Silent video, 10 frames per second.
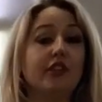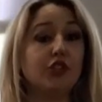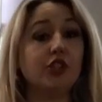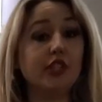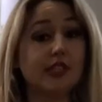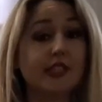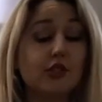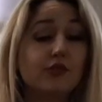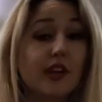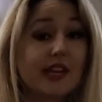eventually
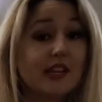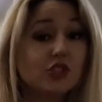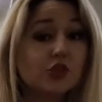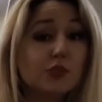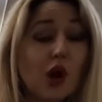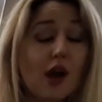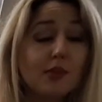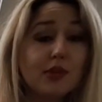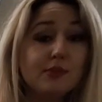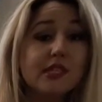lead to financial
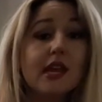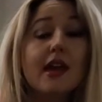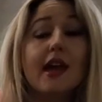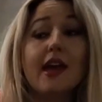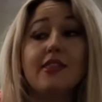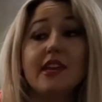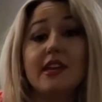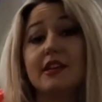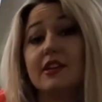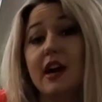problems. And
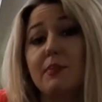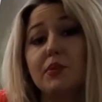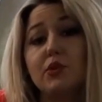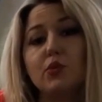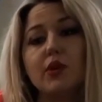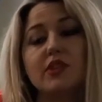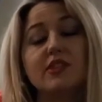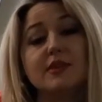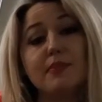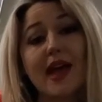then, coupled
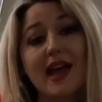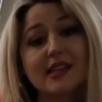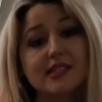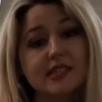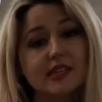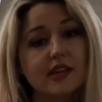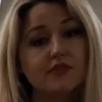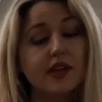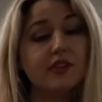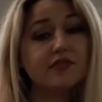with the passing
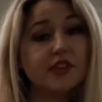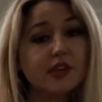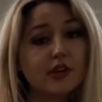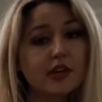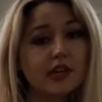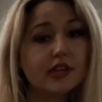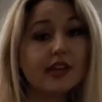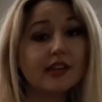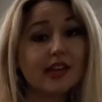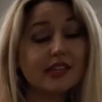of Alfieri
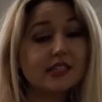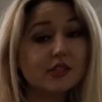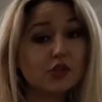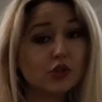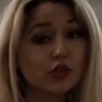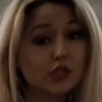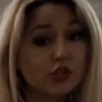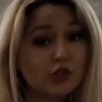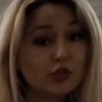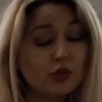in
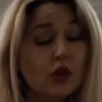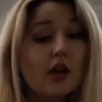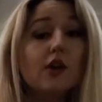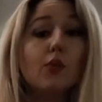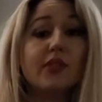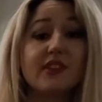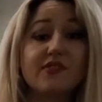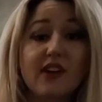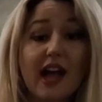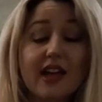1932,
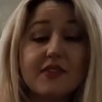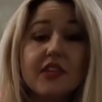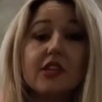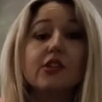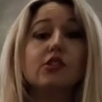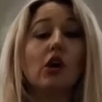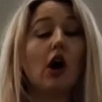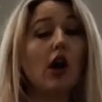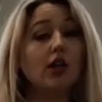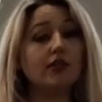within 5 years,
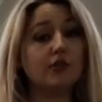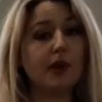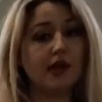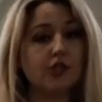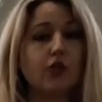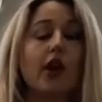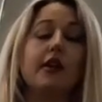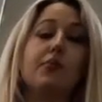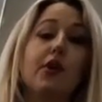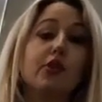all of the
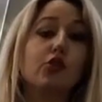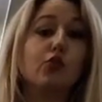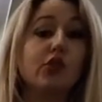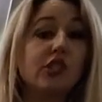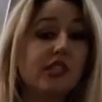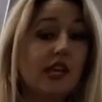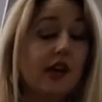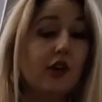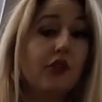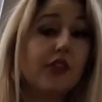Maserati brothers would
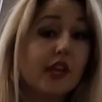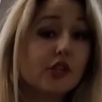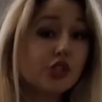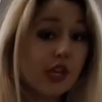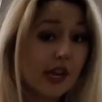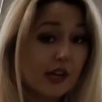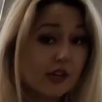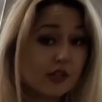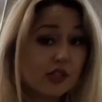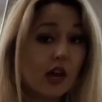sell their
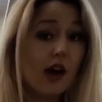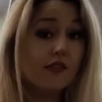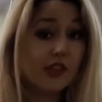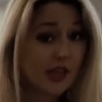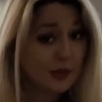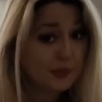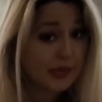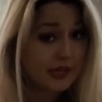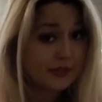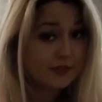shares of the
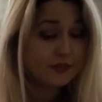company.